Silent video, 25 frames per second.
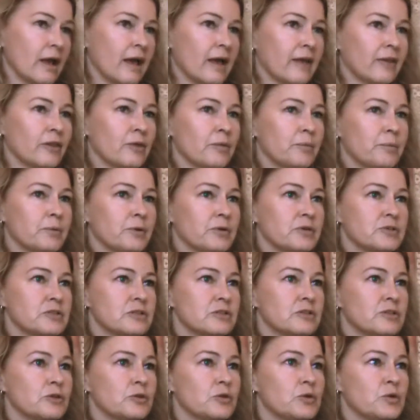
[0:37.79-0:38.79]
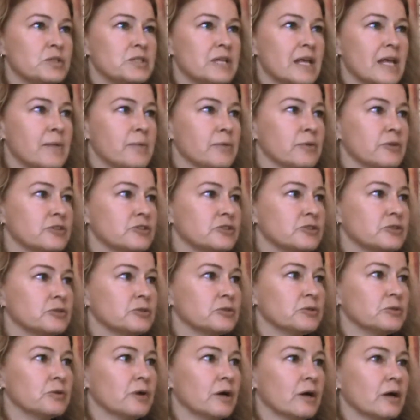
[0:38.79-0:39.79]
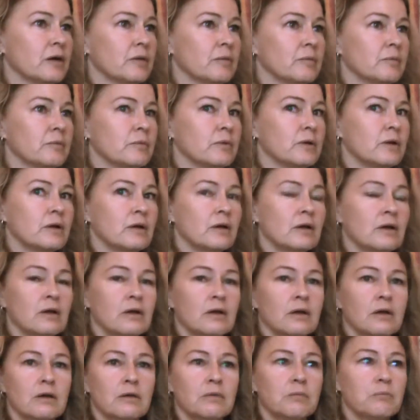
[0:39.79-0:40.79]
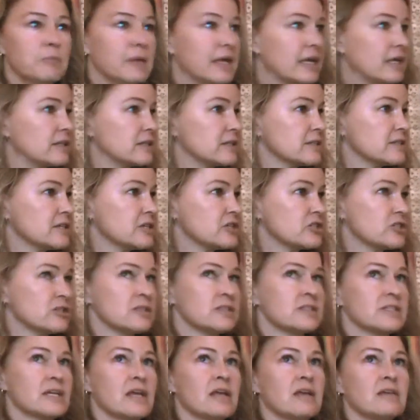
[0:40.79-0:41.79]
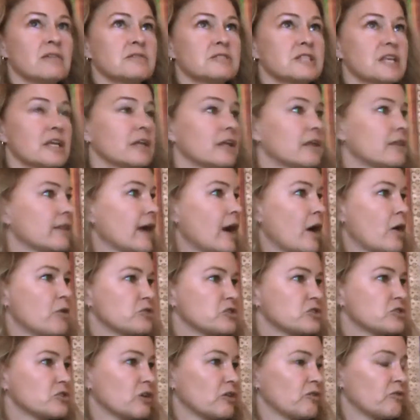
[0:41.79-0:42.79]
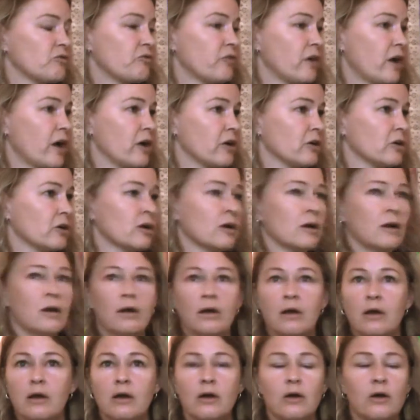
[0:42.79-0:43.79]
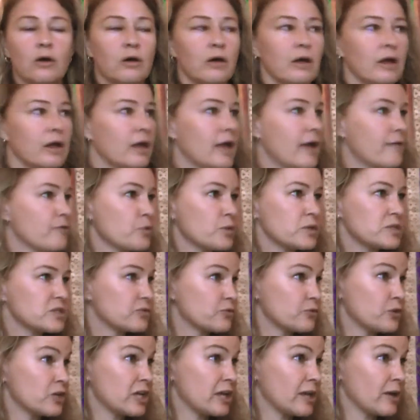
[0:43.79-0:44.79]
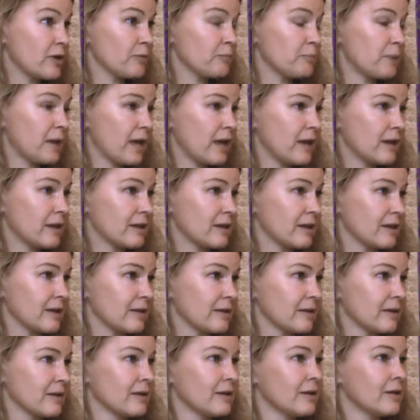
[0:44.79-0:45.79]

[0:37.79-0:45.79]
And the person who is able to make decisions. Say, suddenly the house is on fire. Everyone's freaking out, panicking.